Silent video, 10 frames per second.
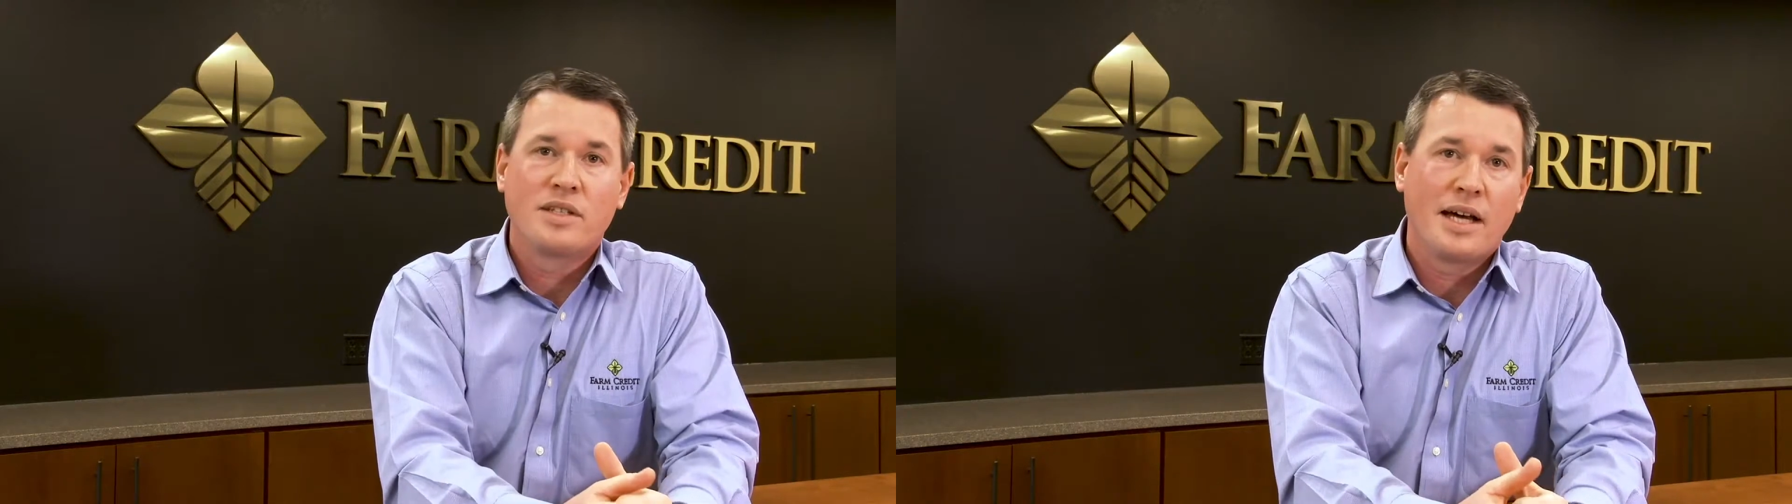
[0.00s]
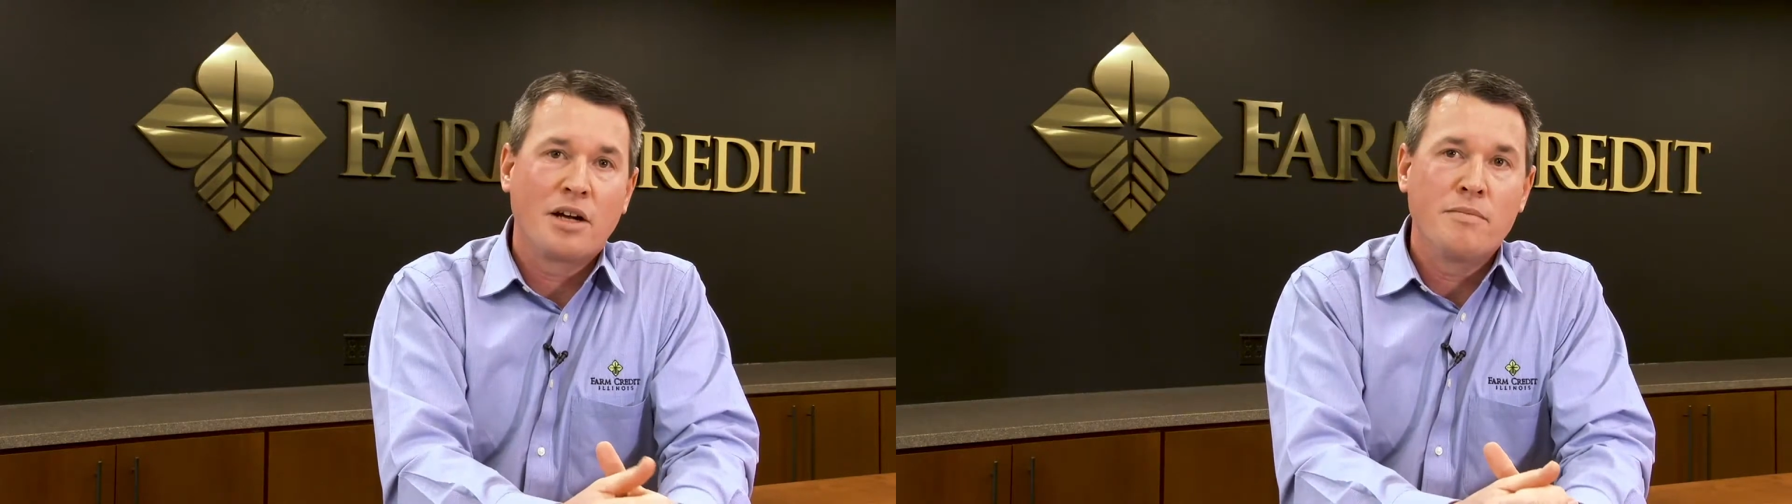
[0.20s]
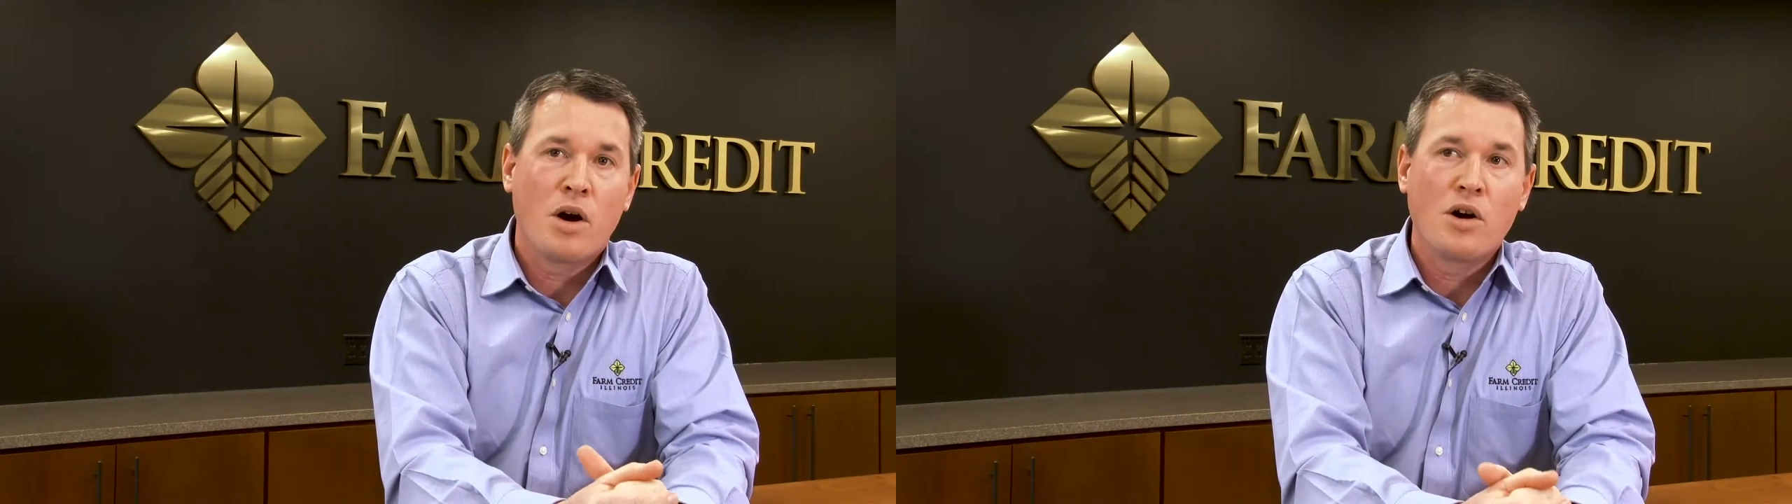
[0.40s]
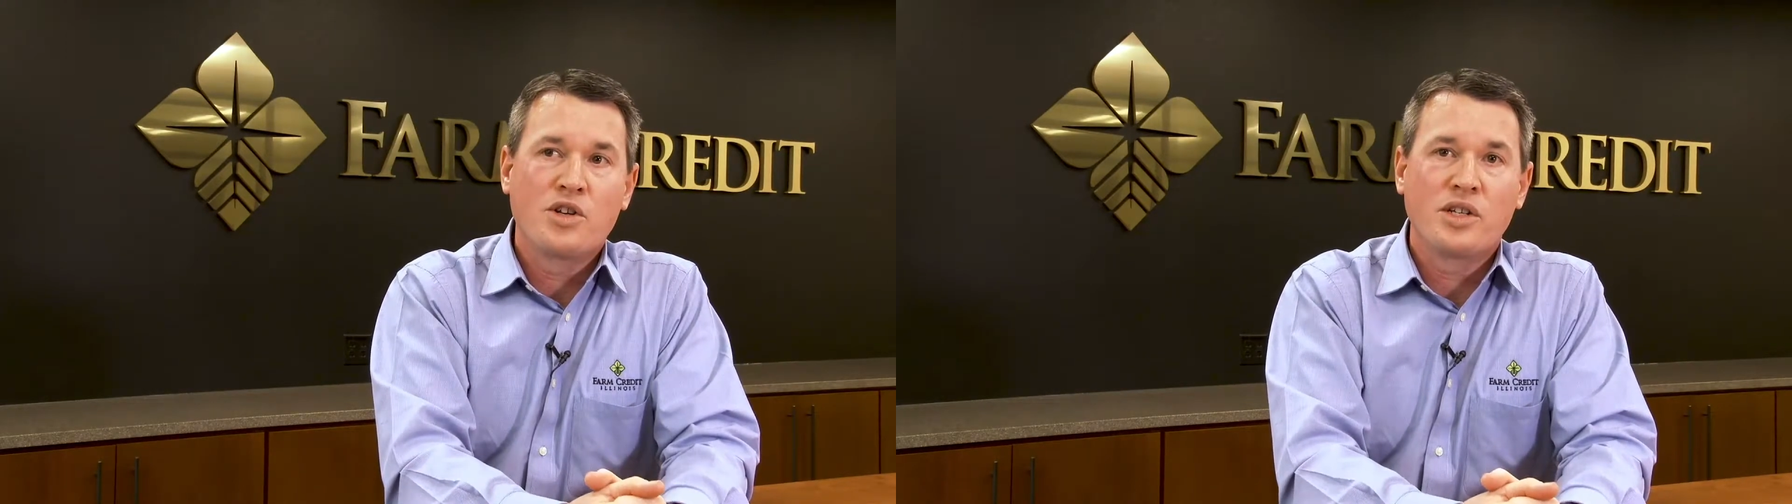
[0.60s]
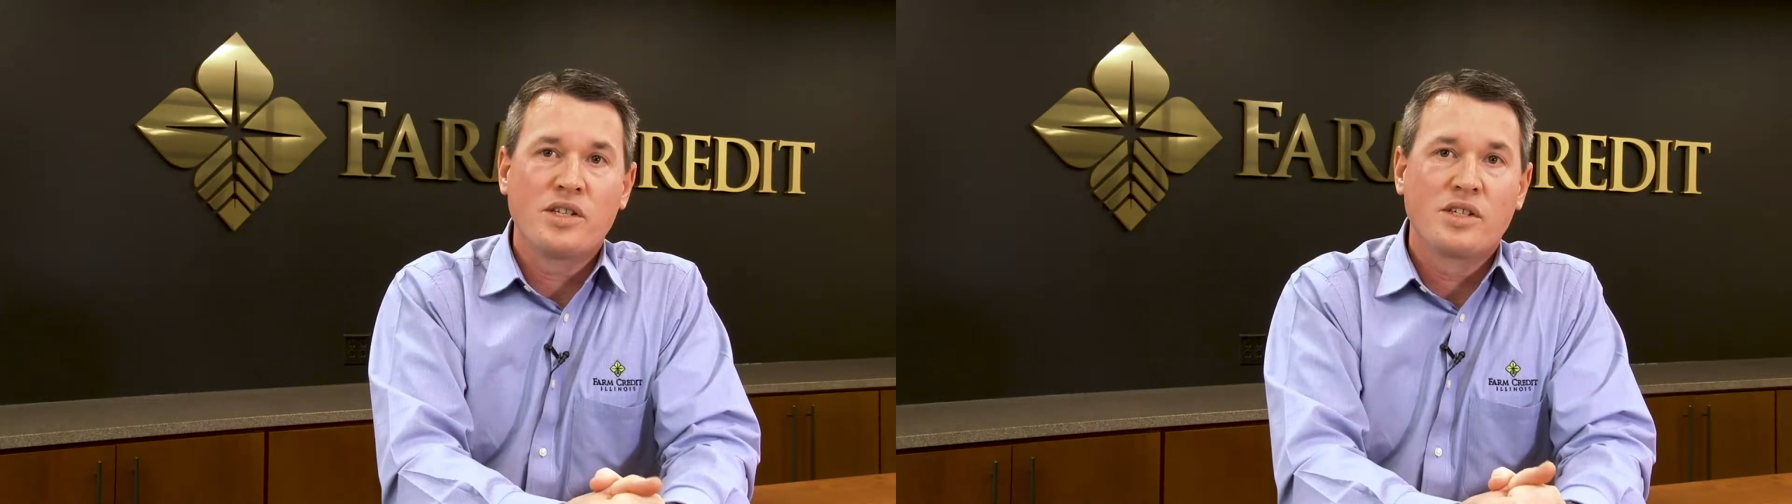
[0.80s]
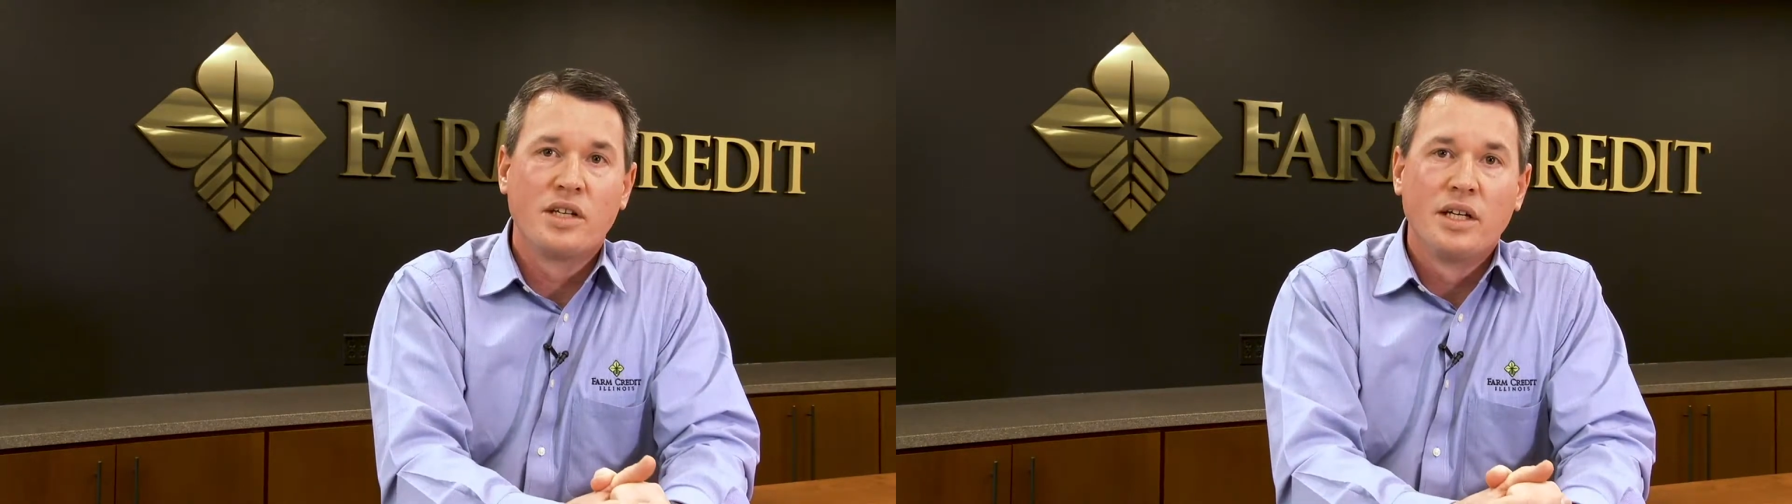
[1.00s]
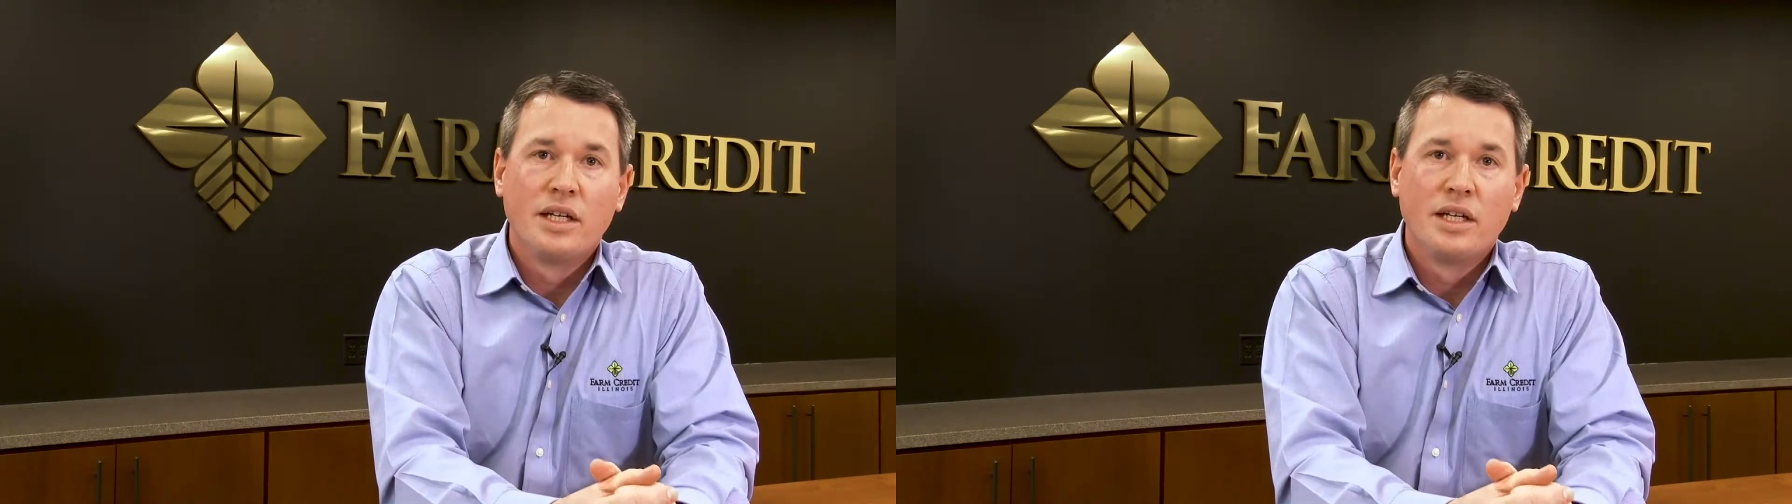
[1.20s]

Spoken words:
the tighter margins,